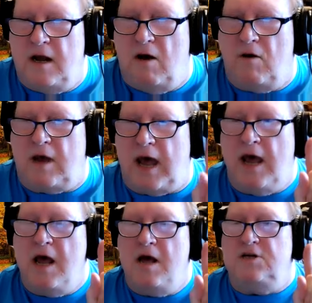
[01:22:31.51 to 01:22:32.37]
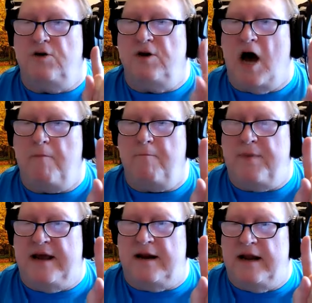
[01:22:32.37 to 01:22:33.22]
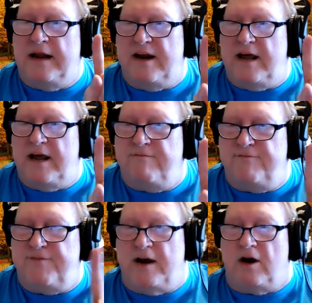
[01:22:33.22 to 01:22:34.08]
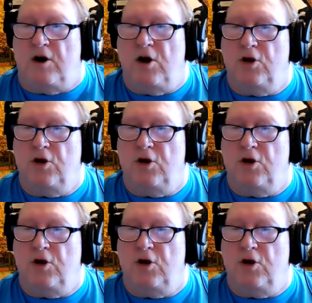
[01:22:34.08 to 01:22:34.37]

Okay. Do not be living in fear.